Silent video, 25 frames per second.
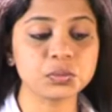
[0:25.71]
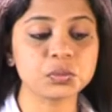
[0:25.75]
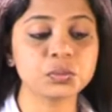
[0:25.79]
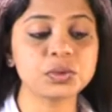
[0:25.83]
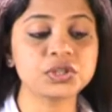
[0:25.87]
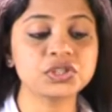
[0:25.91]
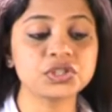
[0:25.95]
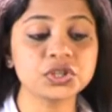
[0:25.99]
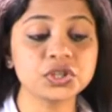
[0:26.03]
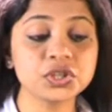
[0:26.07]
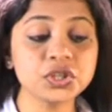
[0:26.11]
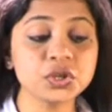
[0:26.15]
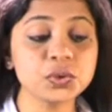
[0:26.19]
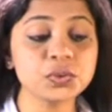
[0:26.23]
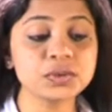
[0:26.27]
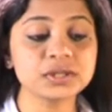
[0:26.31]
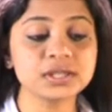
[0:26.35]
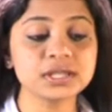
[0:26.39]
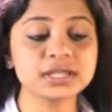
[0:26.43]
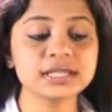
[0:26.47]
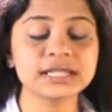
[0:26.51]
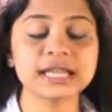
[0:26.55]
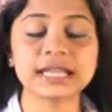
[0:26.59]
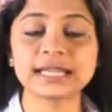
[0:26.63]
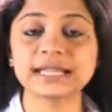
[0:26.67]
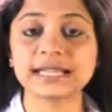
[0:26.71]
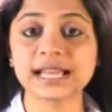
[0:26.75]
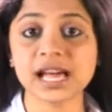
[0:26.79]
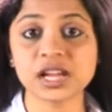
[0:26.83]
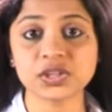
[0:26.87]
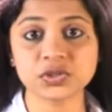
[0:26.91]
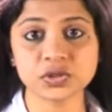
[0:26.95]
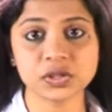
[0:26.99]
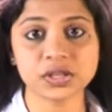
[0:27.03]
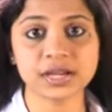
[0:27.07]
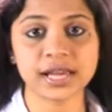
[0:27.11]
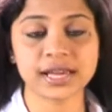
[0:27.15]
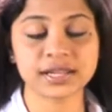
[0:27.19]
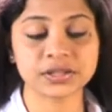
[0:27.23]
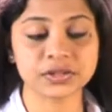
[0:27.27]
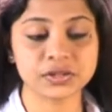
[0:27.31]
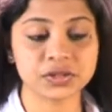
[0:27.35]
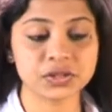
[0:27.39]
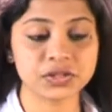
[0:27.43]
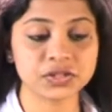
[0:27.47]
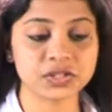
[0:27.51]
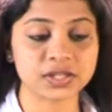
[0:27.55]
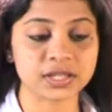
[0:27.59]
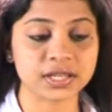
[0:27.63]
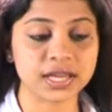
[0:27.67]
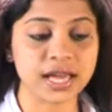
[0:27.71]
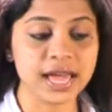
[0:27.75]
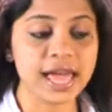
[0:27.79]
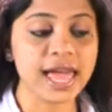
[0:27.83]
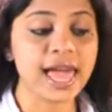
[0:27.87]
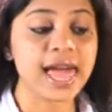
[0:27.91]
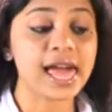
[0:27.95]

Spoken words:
which uses natural energy